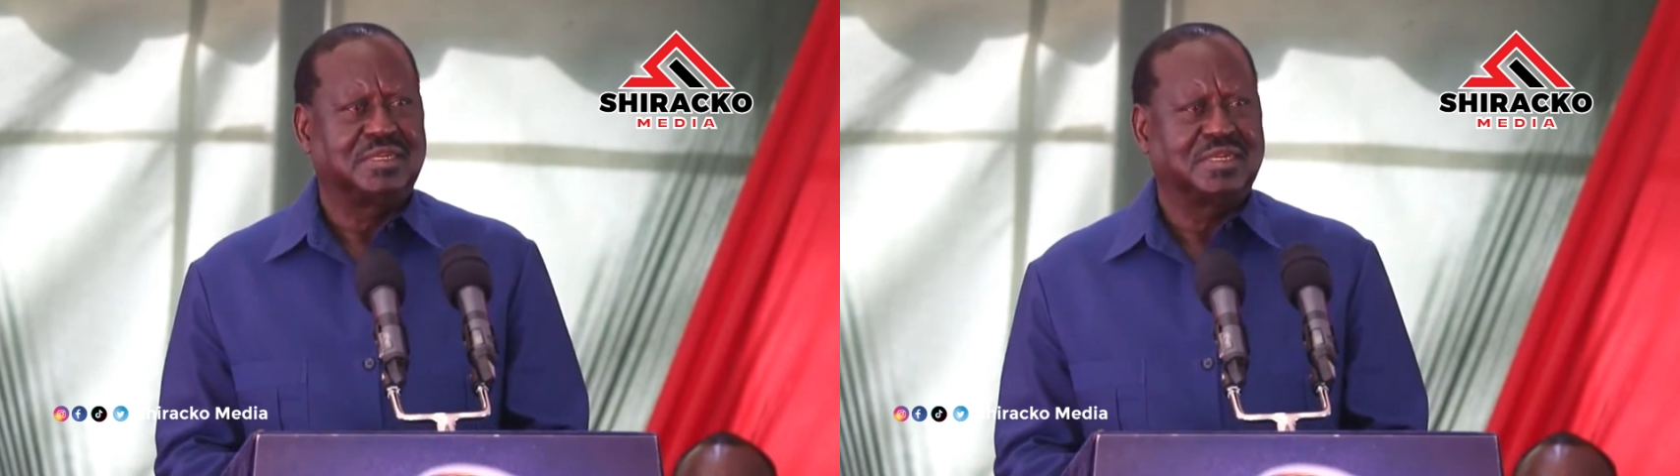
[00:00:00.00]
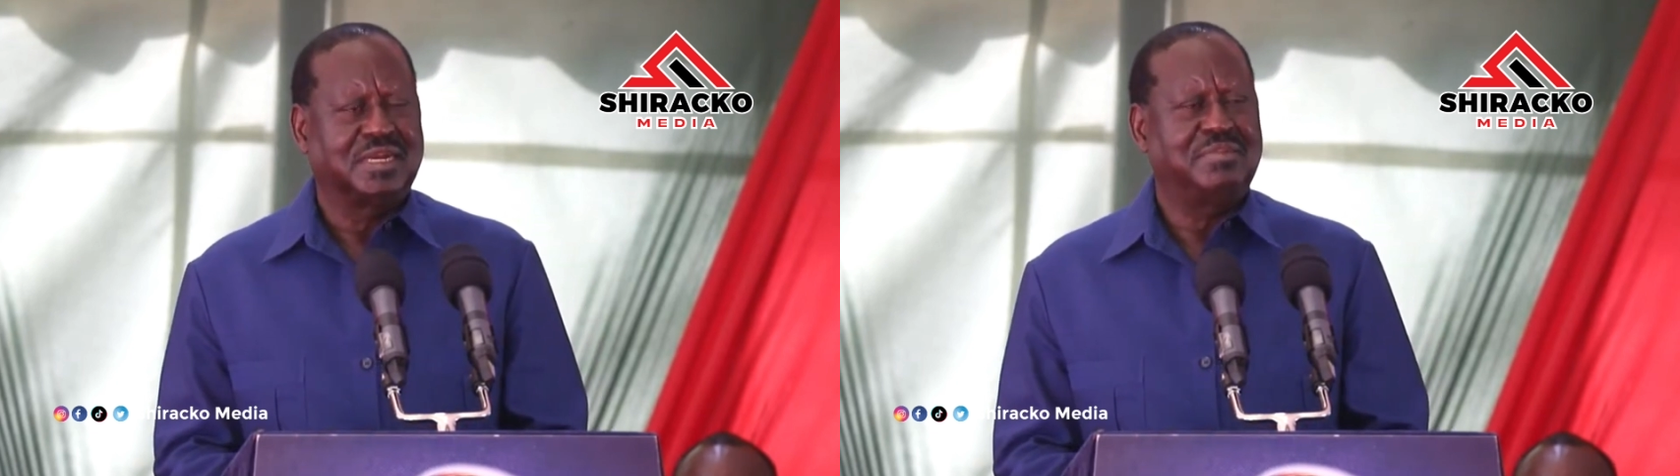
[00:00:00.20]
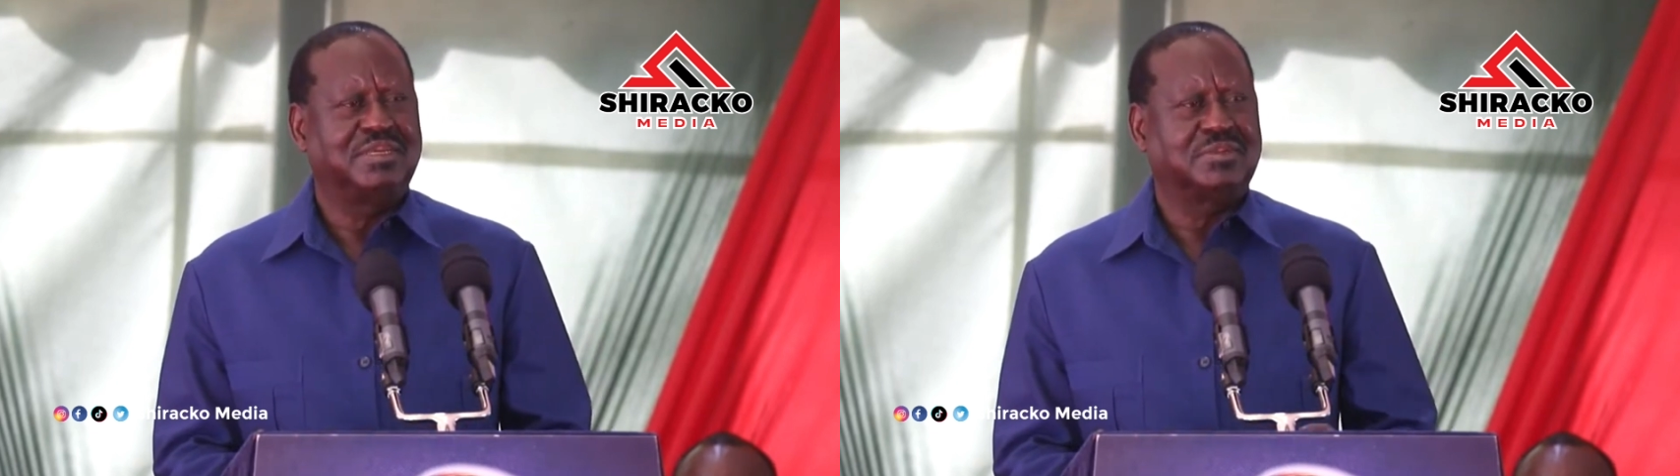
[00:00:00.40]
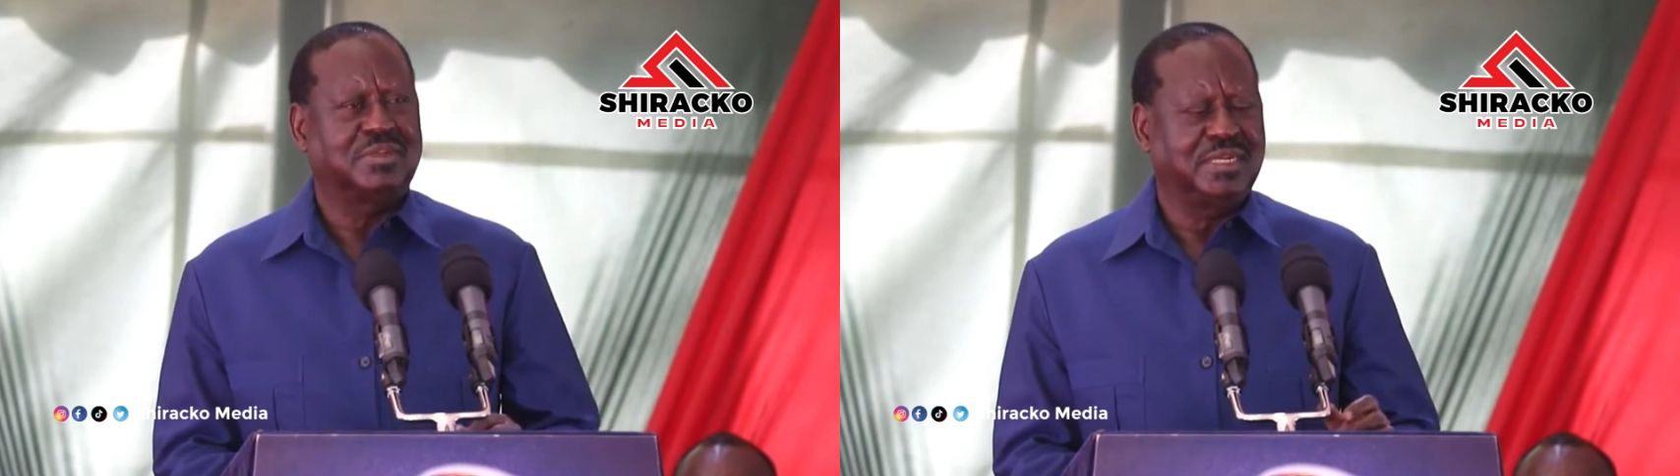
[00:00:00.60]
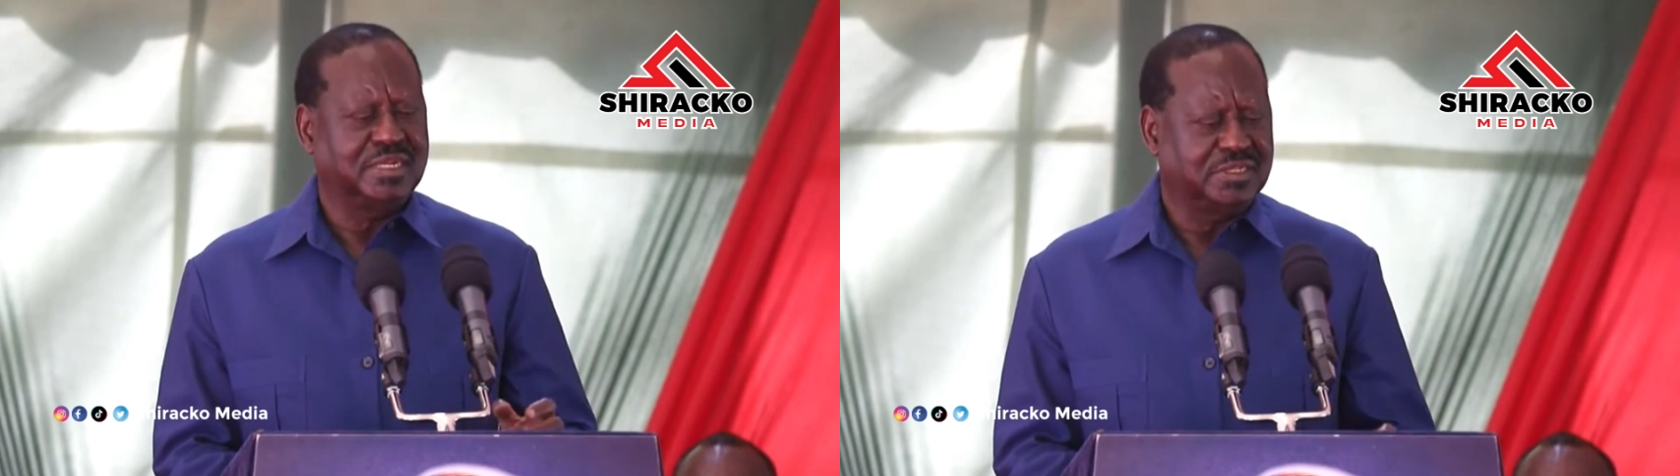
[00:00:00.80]
garbage
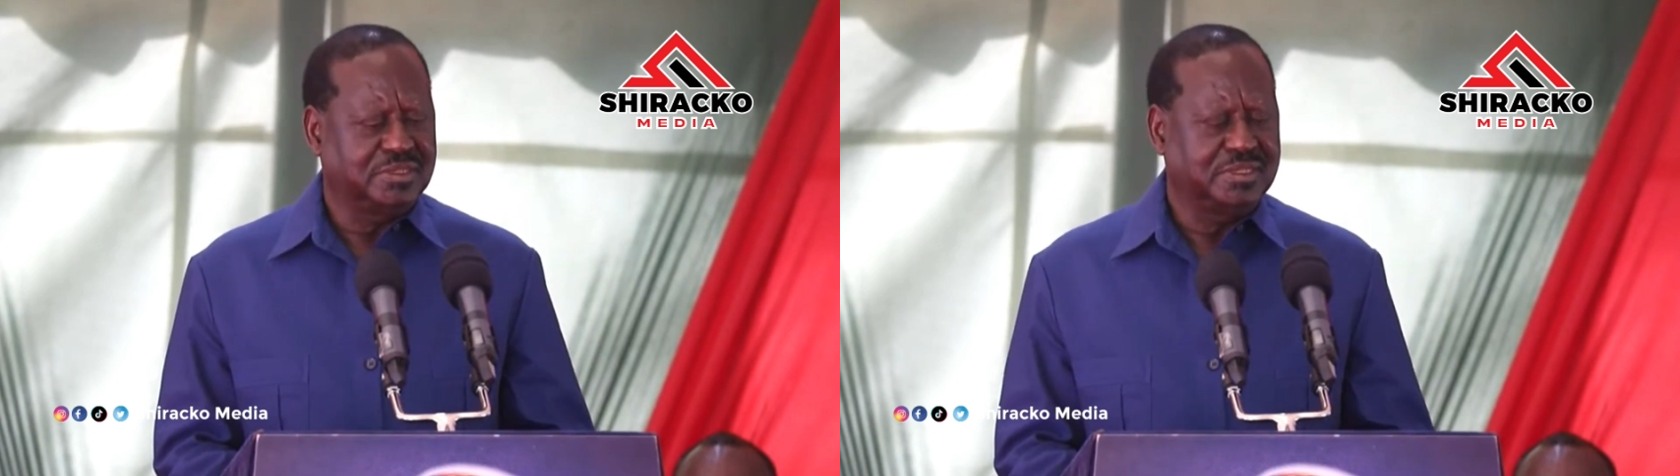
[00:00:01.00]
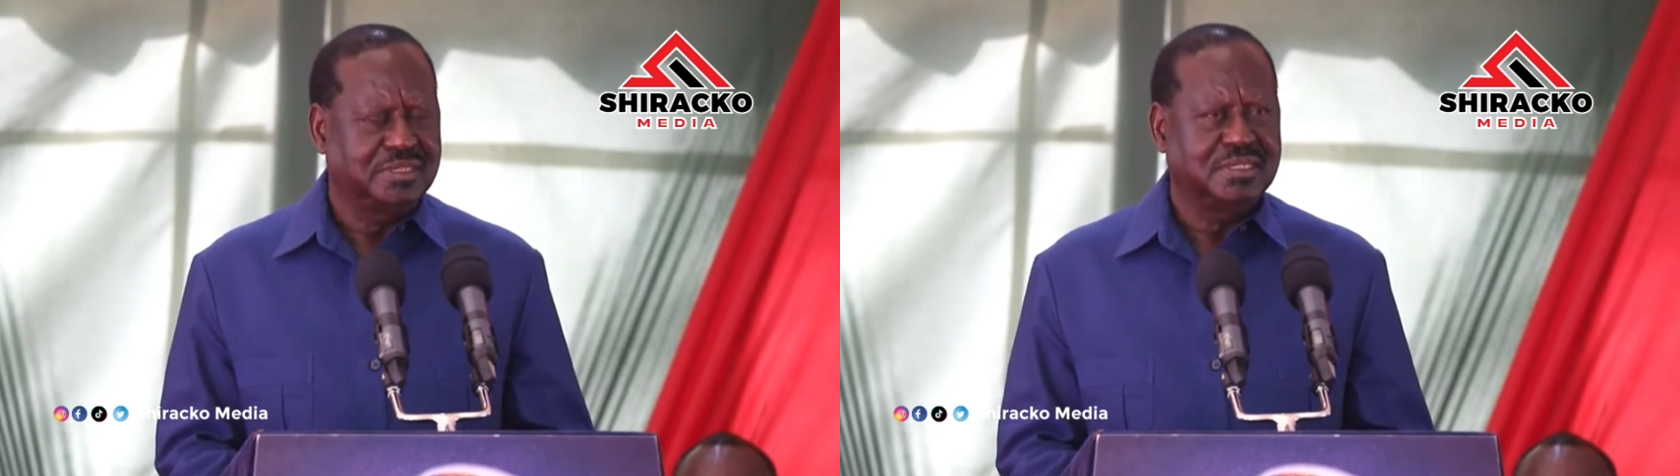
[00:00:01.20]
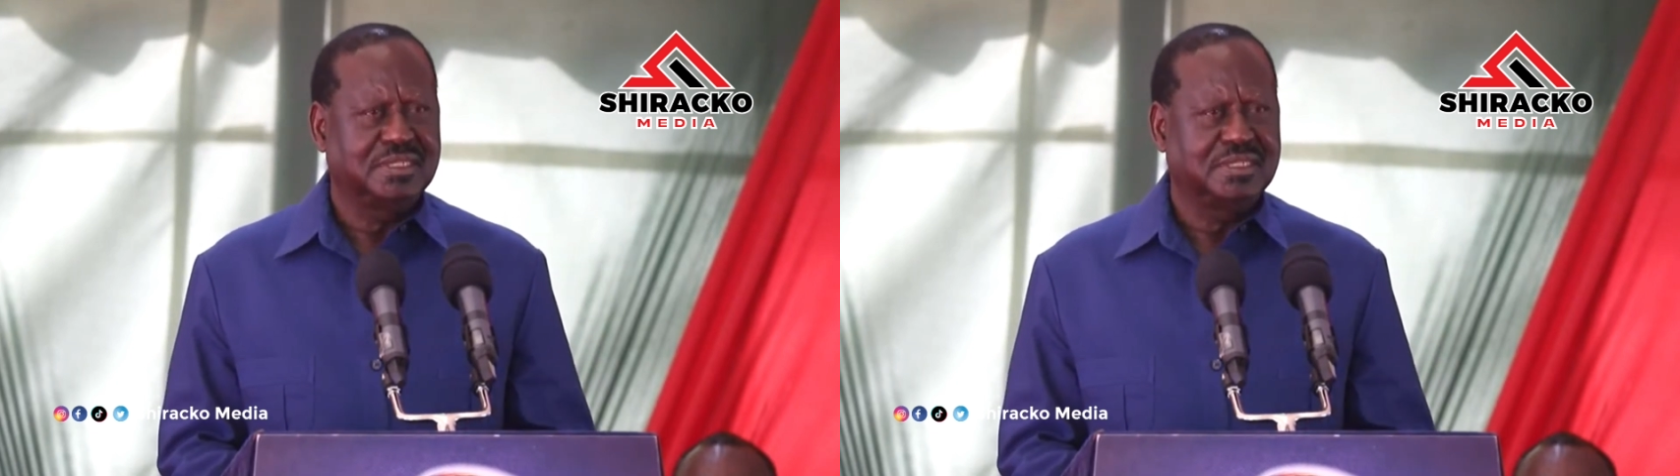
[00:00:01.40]
collection,